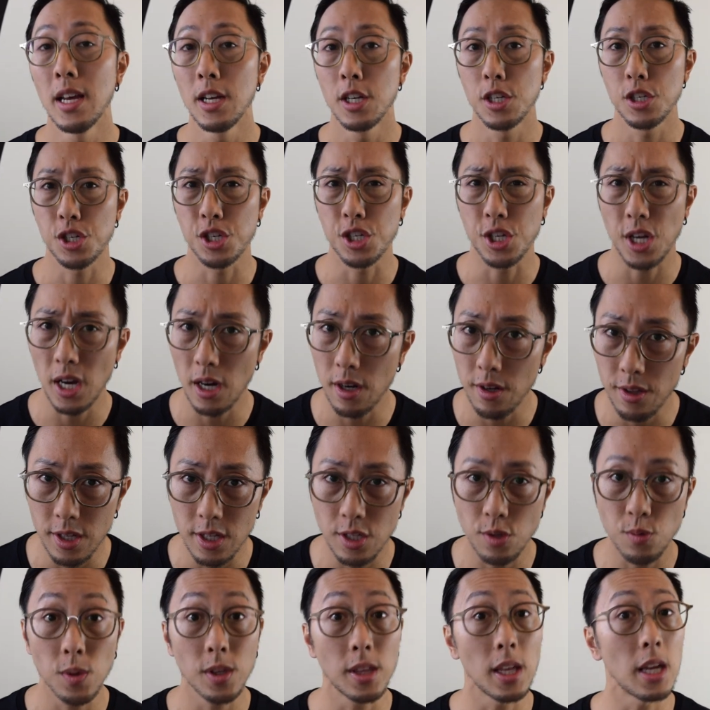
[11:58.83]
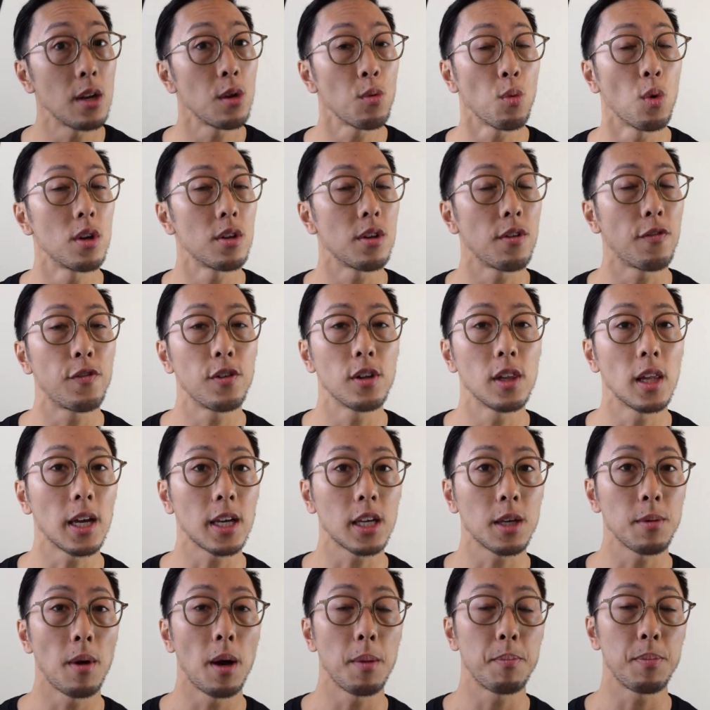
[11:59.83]
Share this with anyone you feel
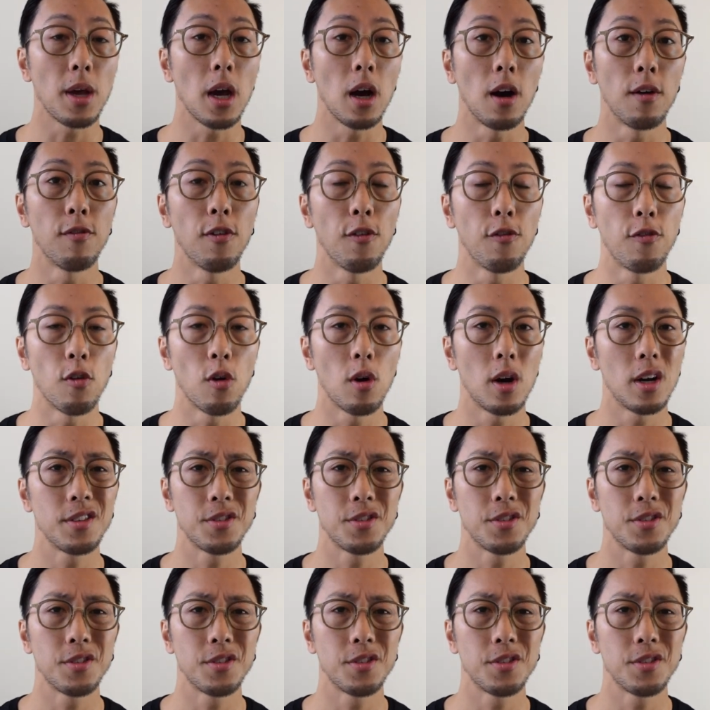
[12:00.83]
like it might be helpful for.